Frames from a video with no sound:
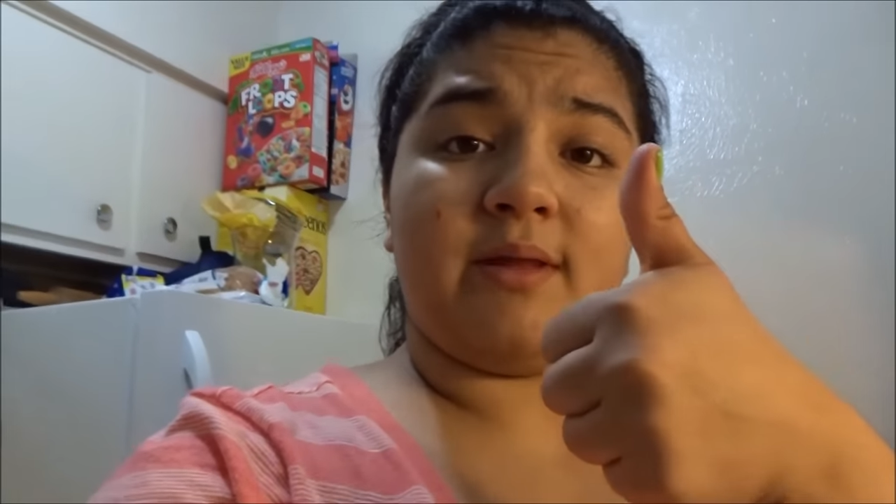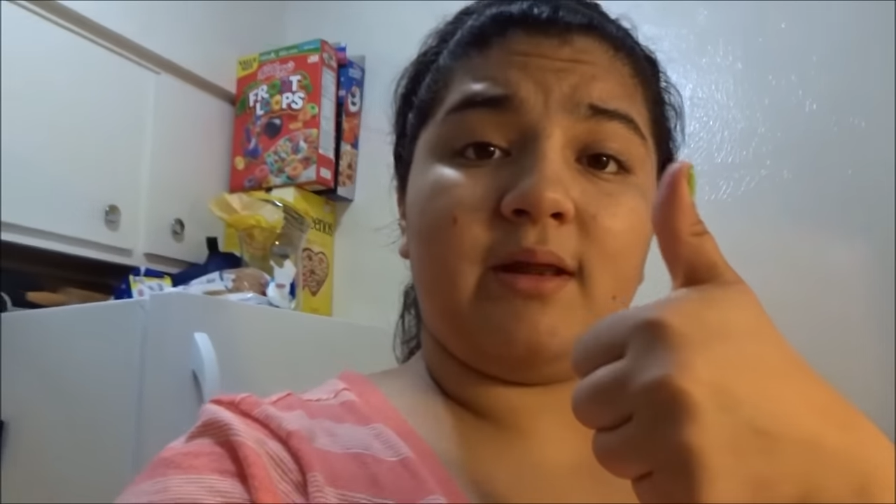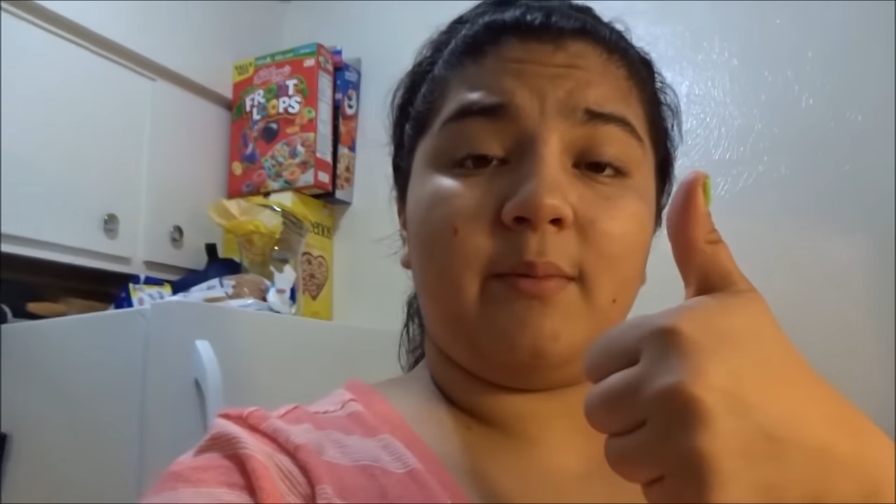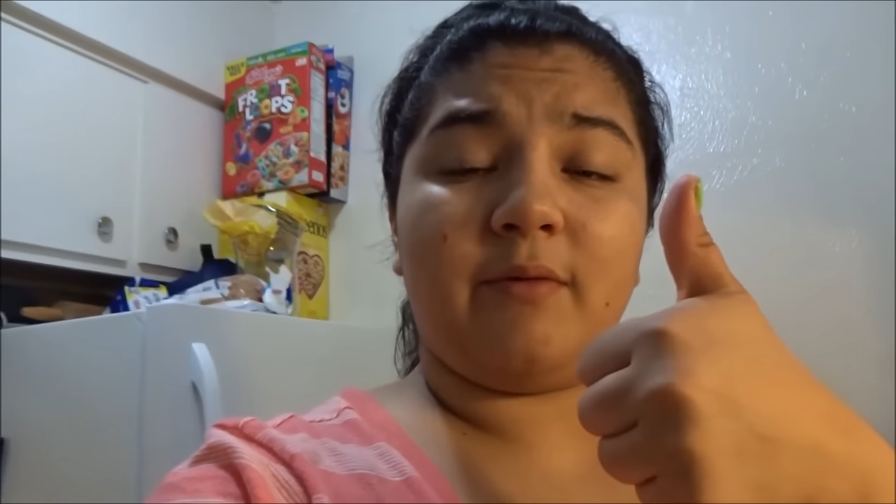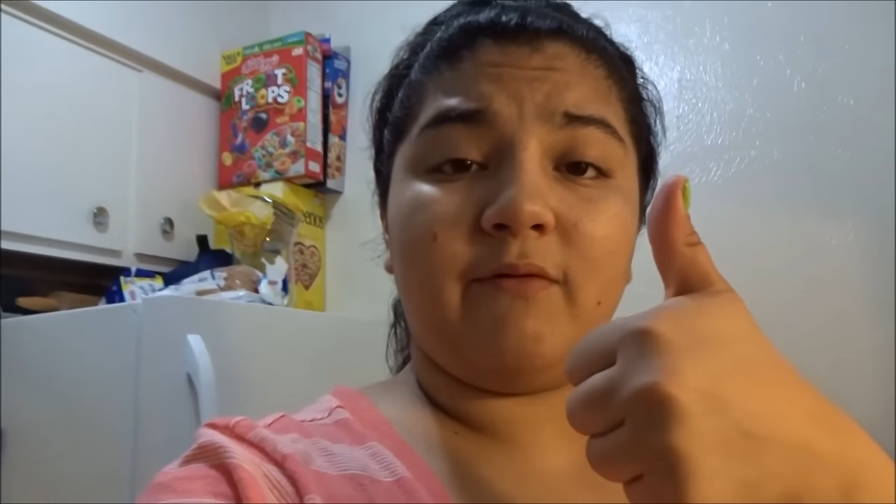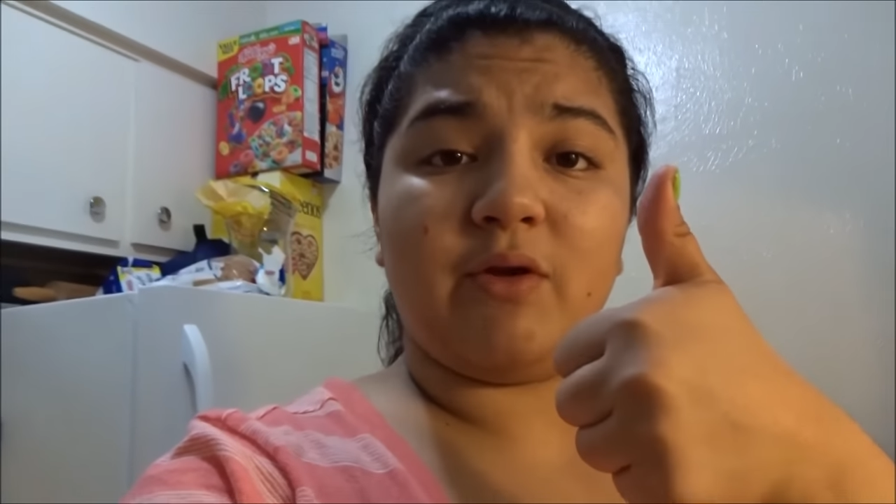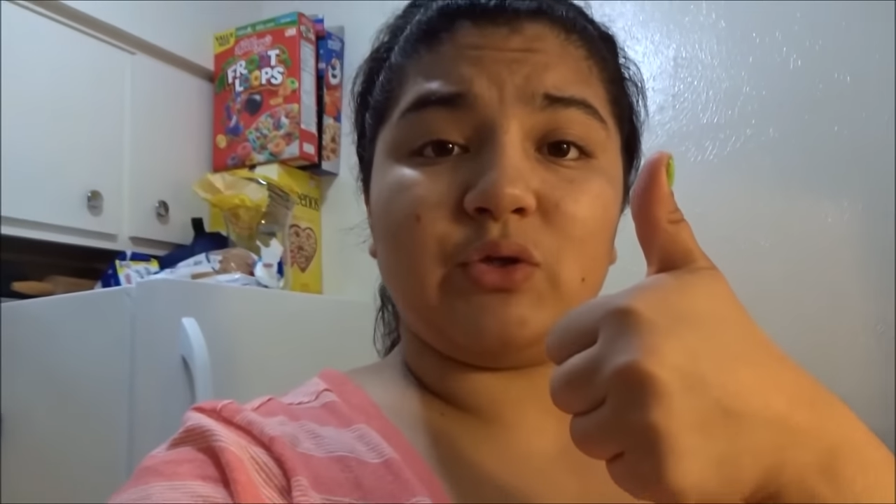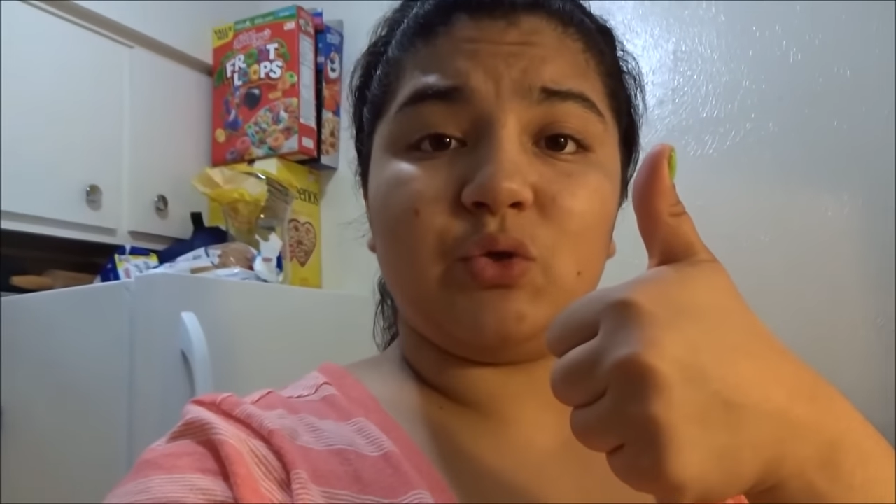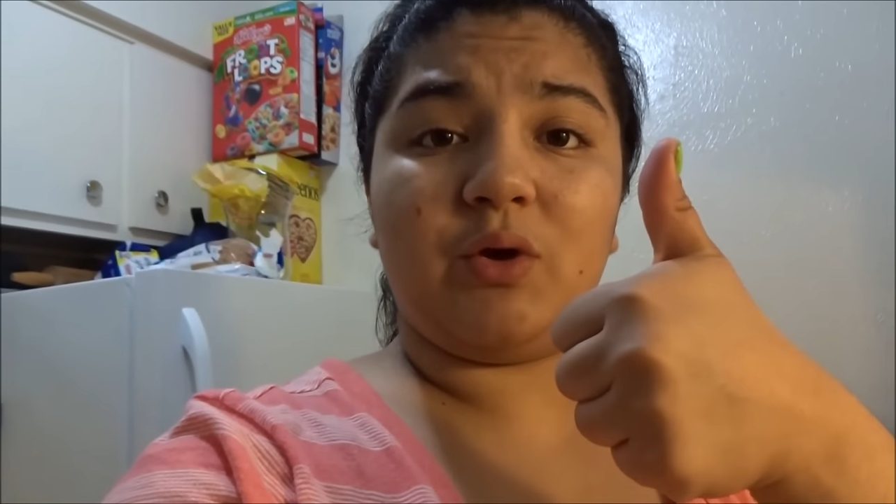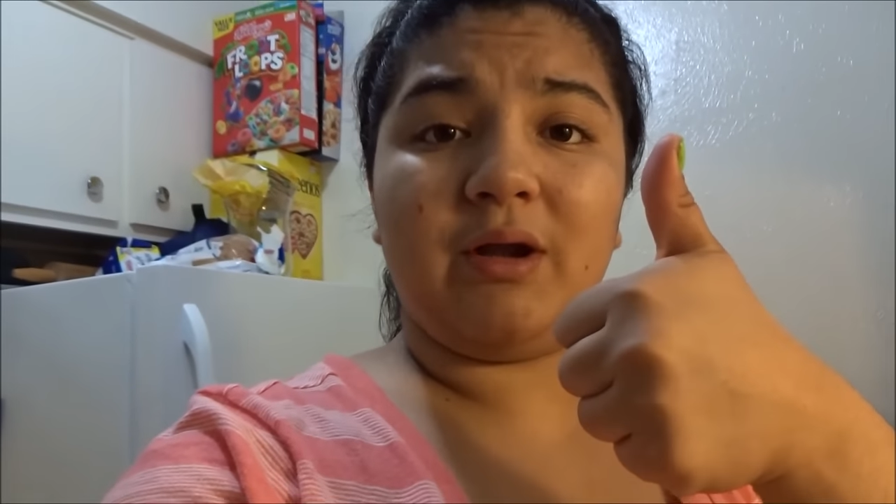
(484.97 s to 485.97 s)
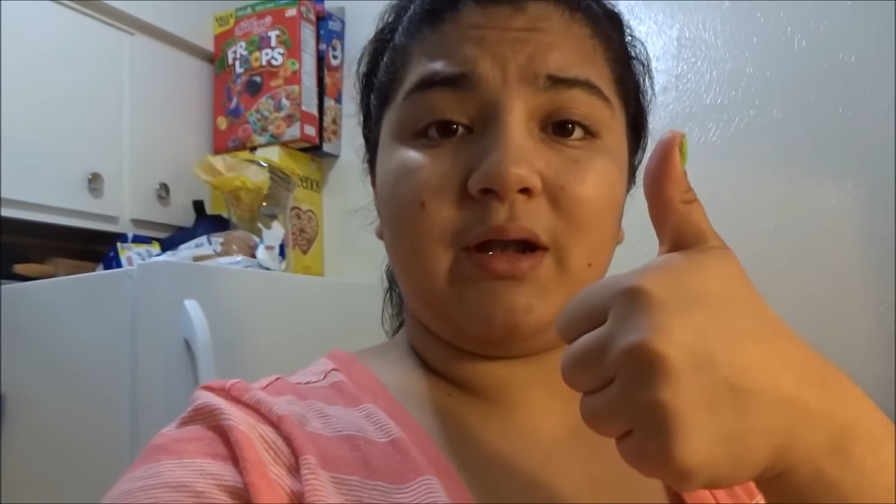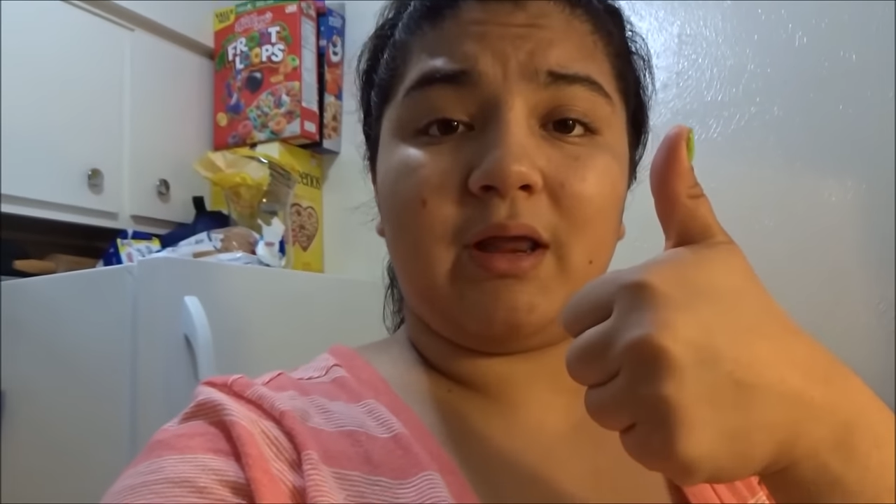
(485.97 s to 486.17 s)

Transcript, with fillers: it up if you enjoyed.